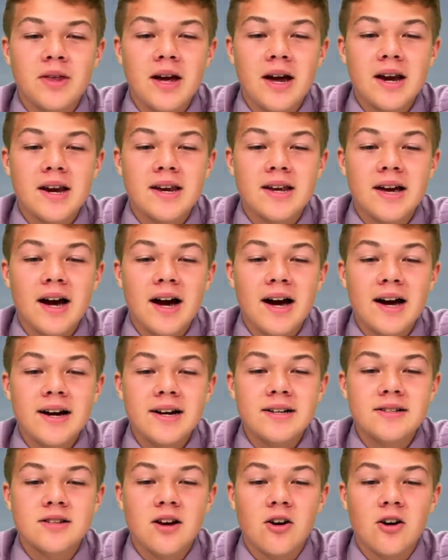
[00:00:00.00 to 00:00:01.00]
that
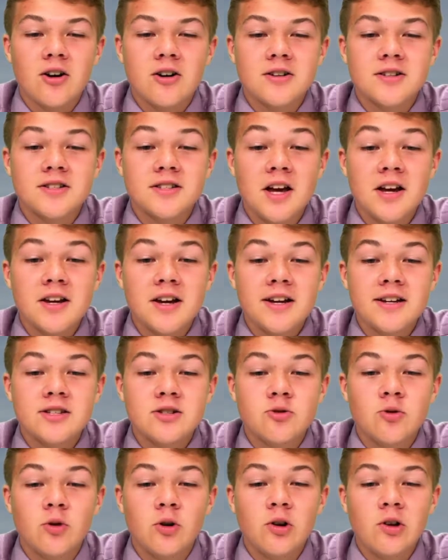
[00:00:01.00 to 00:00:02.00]
guides our Sunday
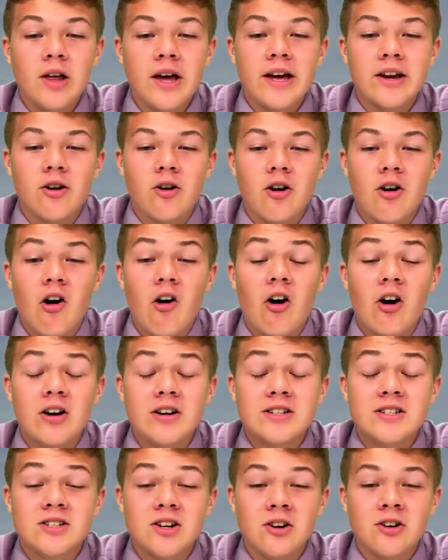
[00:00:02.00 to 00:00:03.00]
school and our
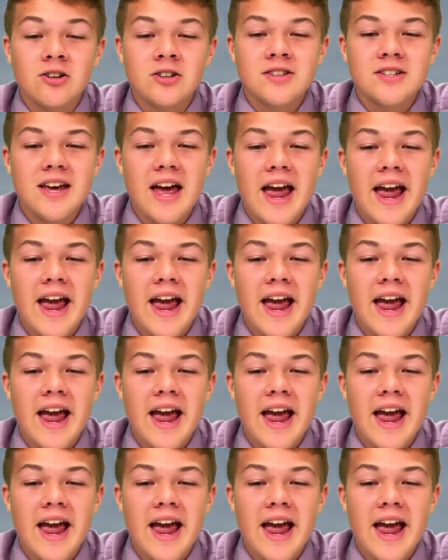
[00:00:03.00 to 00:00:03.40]
adult